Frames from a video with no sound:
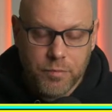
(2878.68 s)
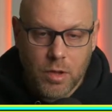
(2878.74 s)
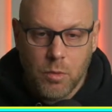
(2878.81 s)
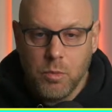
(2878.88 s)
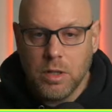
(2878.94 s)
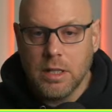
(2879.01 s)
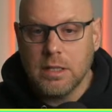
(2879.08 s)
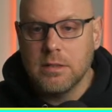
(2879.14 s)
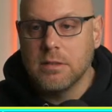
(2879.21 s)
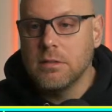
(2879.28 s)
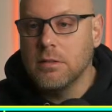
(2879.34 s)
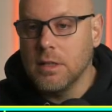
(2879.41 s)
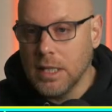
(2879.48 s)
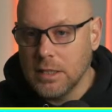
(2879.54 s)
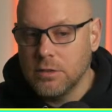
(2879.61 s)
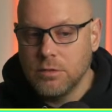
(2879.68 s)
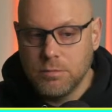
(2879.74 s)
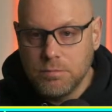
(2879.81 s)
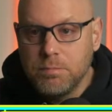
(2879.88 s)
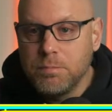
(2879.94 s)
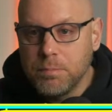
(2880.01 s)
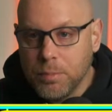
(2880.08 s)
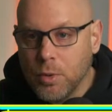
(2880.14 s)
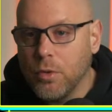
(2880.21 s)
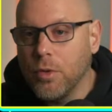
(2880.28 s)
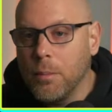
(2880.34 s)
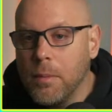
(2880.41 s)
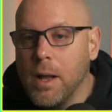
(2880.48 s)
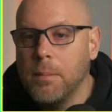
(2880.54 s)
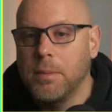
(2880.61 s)
let's pull
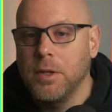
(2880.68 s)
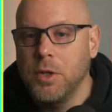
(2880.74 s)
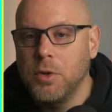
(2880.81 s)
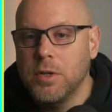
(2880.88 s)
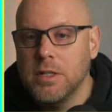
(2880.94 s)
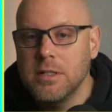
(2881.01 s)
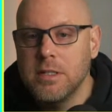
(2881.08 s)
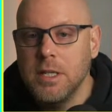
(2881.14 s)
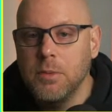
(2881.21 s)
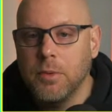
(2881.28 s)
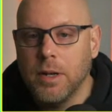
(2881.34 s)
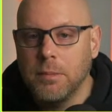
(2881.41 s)
them up and you can see what I'm